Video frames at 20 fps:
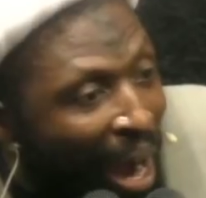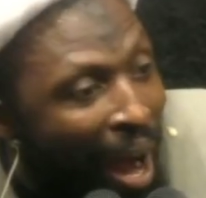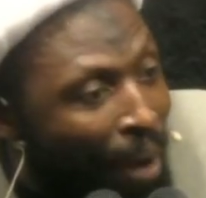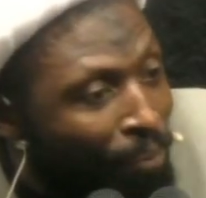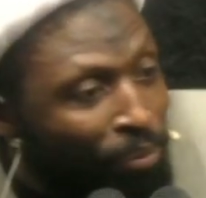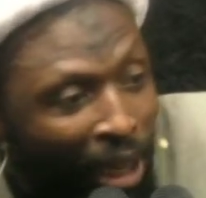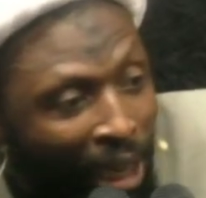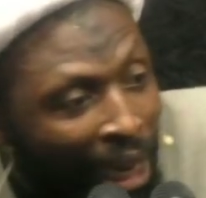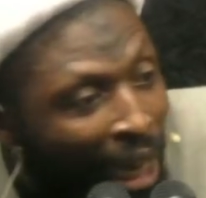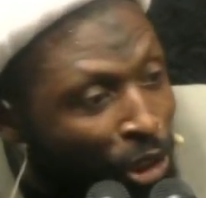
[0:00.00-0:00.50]

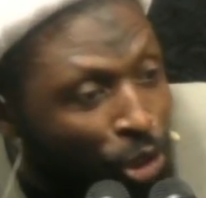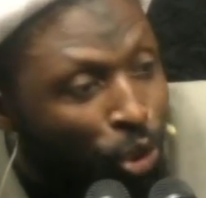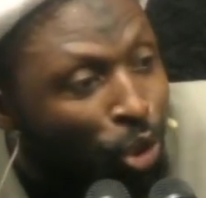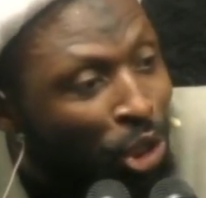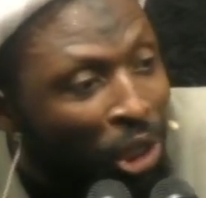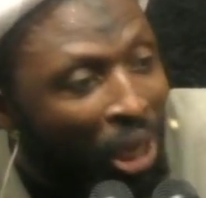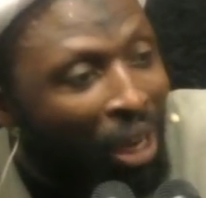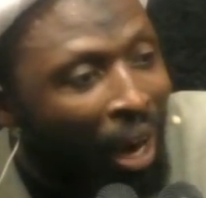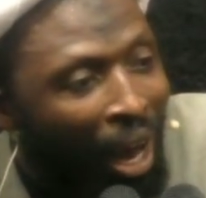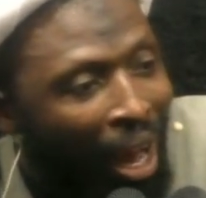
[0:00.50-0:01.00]
Abdullah
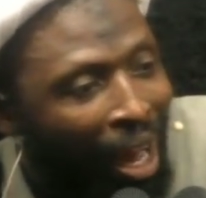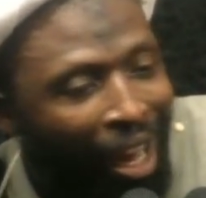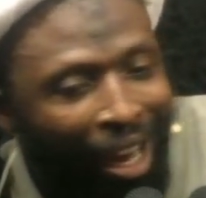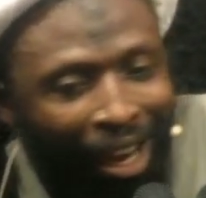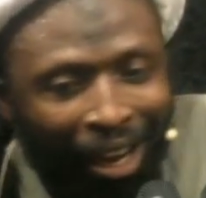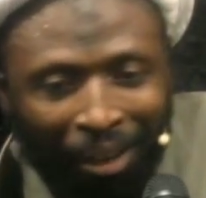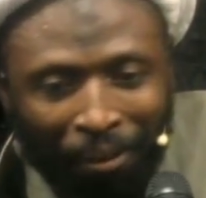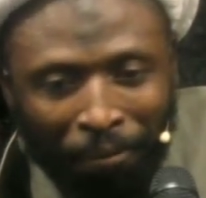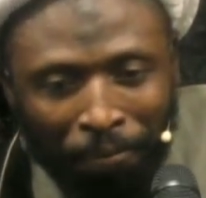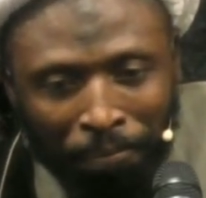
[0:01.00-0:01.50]
chose
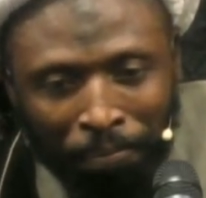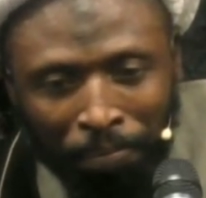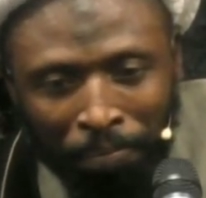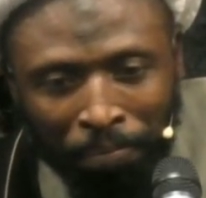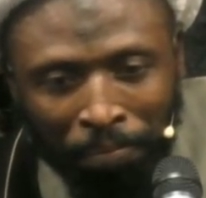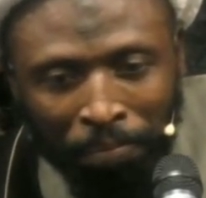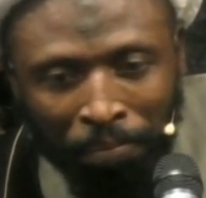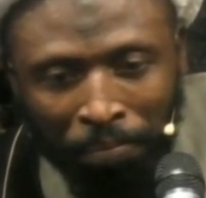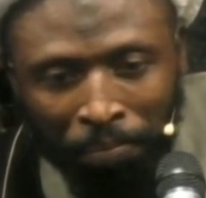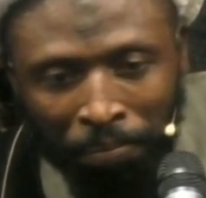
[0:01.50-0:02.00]
Iraq?
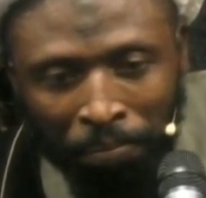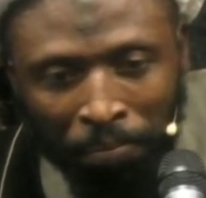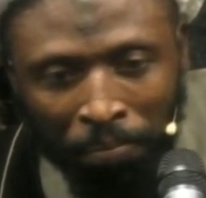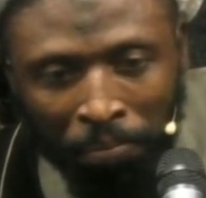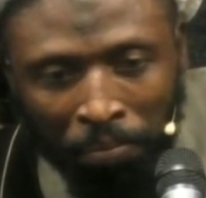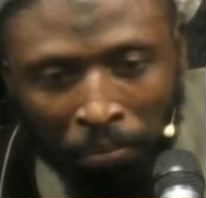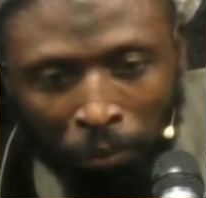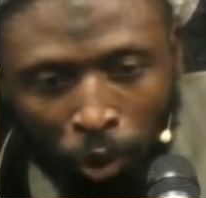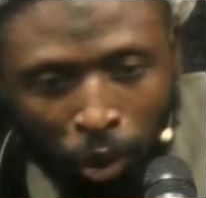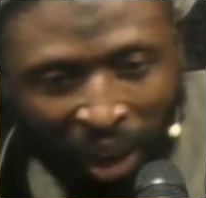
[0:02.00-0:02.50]

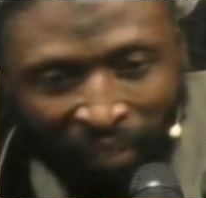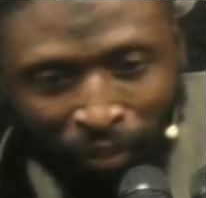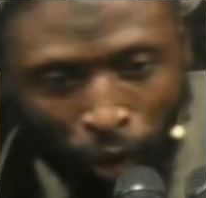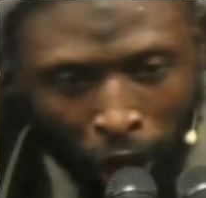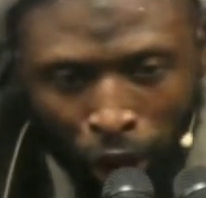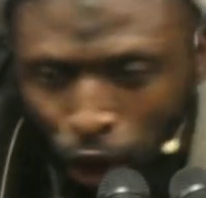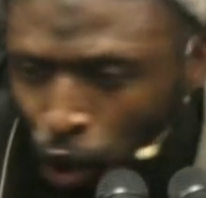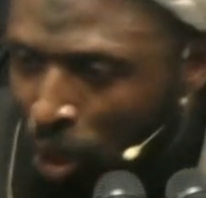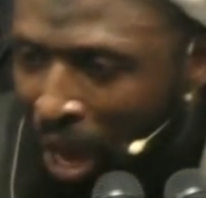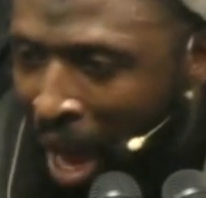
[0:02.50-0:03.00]
Could have
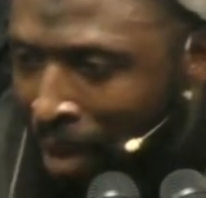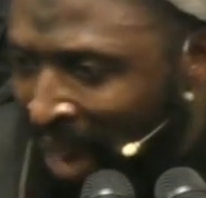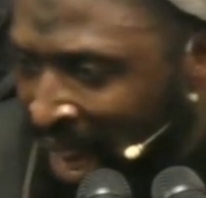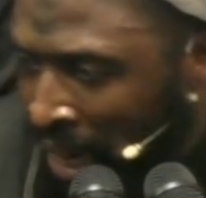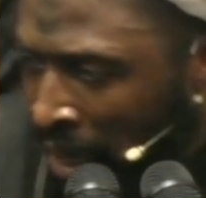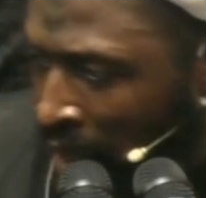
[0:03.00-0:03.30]
gone to Yemen.